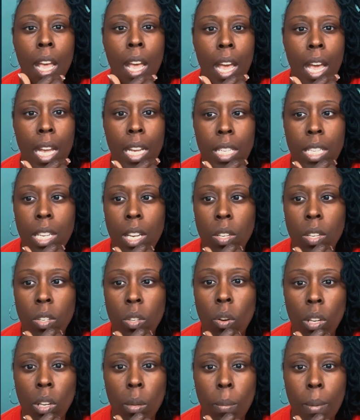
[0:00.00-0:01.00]
and tell
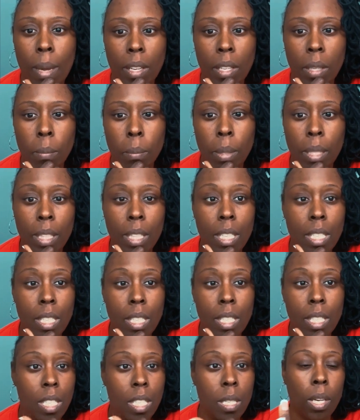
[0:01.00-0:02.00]
you all about it. But
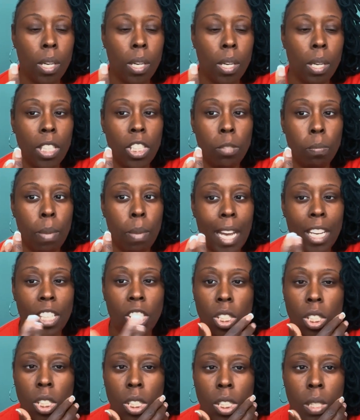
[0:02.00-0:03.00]
this is pretty much
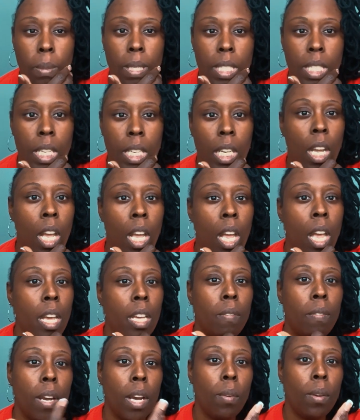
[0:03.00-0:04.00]
Bastion GPT.
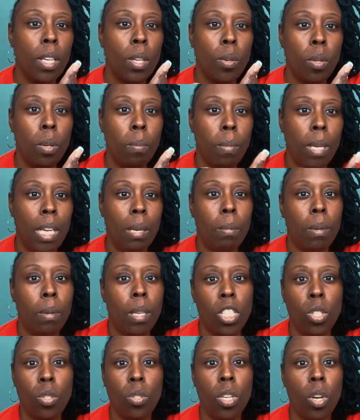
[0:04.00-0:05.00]
Very new to me, but
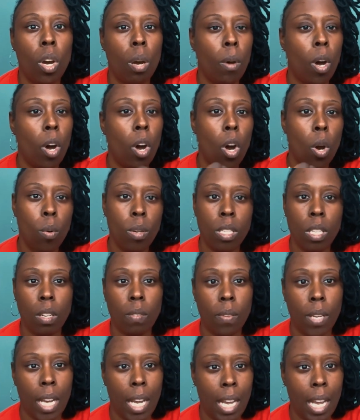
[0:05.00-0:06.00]
as you know, I'm always
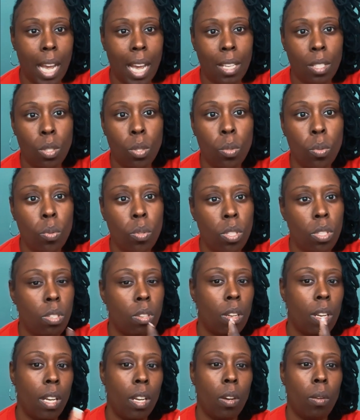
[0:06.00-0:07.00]
looking for the AI tools that's
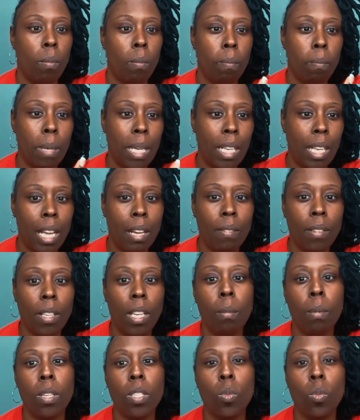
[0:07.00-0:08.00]
gonna help me level
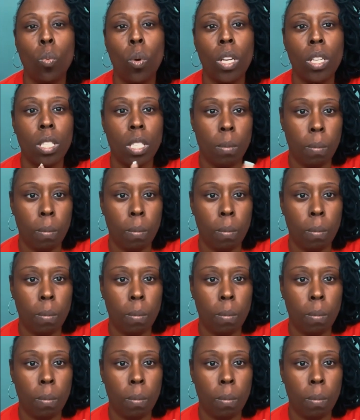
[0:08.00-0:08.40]
up as well as the